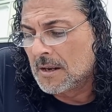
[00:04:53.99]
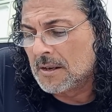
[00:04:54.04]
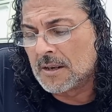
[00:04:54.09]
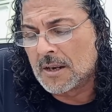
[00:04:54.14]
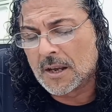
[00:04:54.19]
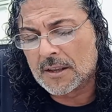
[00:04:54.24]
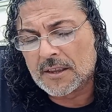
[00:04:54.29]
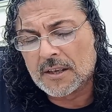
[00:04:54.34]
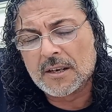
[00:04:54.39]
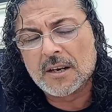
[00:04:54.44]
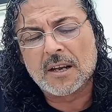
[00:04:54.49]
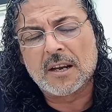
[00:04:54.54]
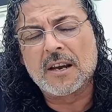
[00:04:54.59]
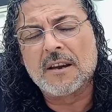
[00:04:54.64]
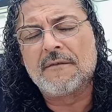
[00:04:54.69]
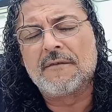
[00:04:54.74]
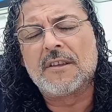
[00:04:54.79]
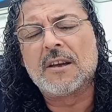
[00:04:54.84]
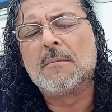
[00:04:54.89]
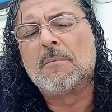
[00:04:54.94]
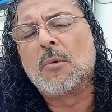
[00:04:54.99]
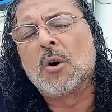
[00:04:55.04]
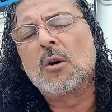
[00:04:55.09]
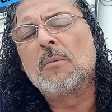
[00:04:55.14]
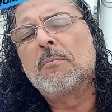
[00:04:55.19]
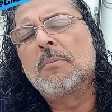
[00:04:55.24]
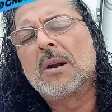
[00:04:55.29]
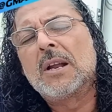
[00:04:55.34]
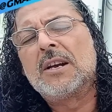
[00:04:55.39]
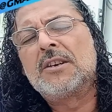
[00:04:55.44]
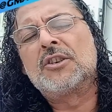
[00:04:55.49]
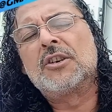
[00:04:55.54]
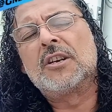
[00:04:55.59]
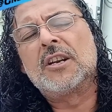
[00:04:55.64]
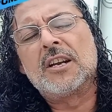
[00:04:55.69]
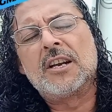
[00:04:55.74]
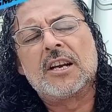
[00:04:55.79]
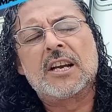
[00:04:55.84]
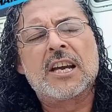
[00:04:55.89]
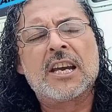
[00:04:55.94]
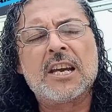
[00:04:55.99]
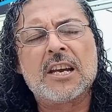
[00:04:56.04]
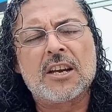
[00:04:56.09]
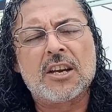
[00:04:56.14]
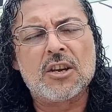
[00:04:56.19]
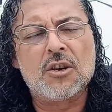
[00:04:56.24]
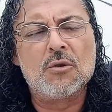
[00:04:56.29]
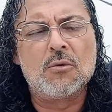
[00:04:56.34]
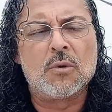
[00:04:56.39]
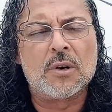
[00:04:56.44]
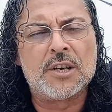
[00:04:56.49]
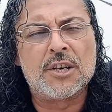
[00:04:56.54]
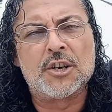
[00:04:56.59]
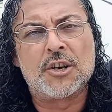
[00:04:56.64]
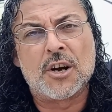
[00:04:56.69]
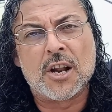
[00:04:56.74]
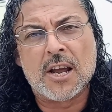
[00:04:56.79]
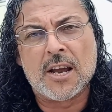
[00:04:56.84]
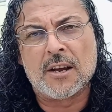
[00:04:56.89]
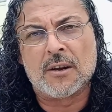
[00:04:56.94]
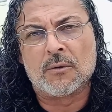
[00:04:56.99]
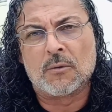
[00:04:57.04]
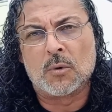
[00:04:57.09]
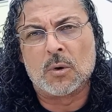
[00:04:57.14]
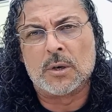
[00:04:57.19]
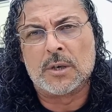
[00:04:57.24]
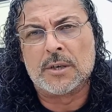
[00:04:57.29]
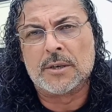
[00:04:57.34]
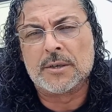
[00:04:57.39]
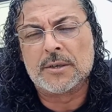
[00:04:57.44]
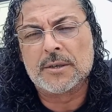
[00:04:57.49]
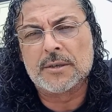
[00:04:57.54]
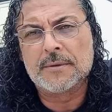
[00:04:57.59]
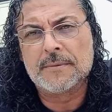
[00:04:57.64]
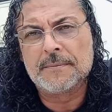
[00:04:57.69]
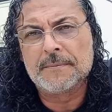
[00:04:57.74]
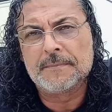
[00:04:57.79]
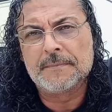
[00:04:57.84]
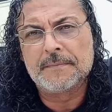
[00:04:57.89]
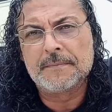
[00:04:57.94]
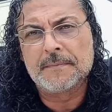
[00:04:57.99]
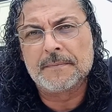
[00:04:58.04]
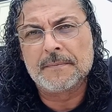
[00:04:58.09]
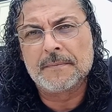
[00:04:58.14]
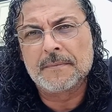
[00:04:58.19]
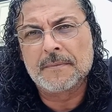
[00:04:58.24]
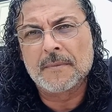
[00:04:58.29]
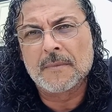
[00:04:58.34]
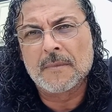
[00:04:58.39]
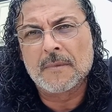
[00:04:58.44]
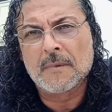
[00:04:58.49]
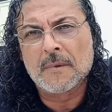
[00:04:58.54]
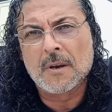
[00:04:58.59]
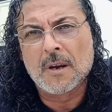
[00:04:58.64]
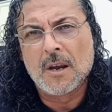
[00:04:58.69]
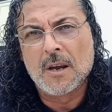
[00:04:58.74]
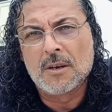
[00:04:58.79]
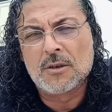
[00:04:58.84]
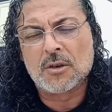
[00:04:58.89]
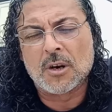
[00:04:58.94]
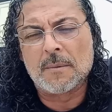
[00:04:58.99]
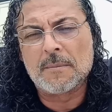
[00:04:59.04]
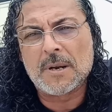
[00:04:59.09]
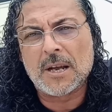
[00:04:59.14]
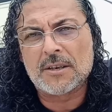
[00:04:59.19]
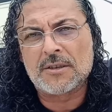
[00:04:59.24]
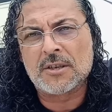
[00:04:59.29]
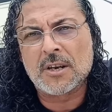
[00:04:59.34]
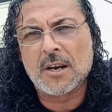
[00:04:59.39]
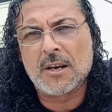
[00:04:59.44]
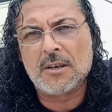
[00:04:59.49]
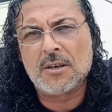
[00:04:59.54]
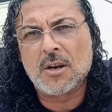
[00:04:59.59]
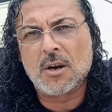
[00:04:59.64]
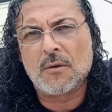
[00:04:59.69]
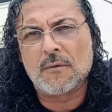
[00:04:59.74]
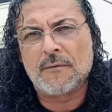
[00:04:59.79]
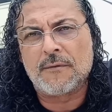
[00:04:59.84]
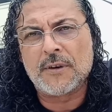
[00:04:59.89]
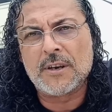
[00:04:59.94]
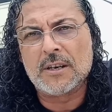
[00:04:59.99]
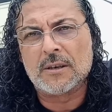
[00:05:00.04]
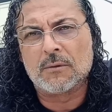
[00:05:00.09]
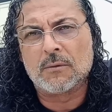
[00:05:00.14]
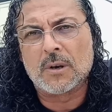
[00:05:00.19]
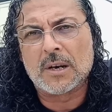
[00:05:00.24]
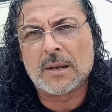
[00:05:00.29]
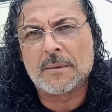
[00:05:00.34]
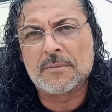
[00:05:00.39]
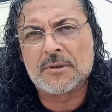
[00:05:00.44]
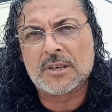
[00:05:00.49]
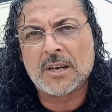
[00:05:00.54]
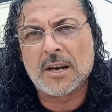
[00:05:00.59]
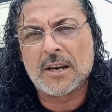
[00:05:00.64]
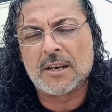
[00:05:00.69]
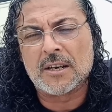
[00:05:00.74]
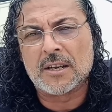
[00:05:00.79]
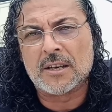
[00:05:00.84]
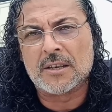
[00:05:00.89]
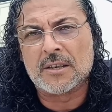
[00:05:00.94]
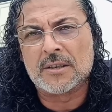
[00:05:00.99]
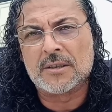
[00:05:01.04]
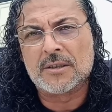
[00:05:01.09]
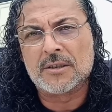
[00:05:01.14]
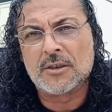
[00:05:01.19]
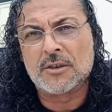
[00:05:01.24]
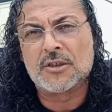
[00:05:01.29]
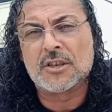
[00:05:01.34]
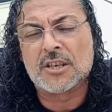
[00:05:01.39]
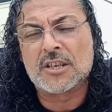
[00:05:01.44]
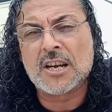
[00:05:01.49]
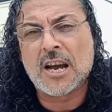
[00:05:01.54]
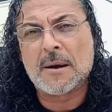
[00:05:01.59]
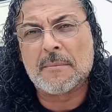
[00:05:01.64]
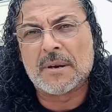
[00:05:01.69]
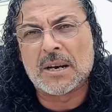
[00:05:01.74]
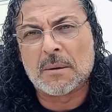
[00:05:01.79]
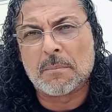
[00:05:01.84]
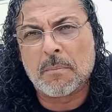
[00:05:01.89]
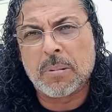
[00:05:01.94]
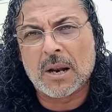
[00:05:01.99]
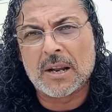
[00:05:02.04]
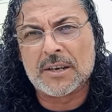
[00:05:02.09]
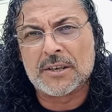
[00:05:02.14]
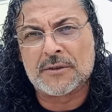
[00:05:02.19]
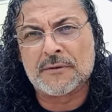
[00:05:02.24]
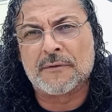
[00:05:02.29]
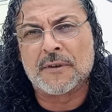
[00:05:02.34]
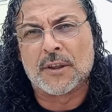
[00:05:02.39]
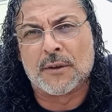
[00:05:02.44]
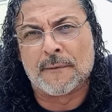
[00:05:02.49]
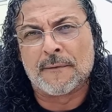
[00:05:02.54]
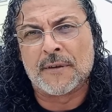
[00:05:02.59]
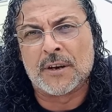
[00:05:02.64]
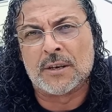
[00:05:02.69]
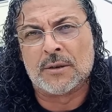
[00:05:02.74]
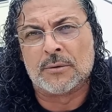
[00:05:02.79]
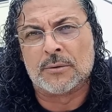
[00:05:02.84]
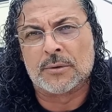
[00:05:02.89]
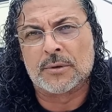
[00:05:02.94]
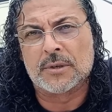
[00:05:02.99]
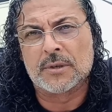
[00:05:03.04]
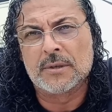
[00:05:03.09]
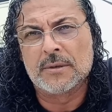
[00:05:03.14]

Nothing to give them more pleasure than to kick you when you're down, Warriors. So I'm not saying don't feel. What I'm saying is there's a time and a place for the feels.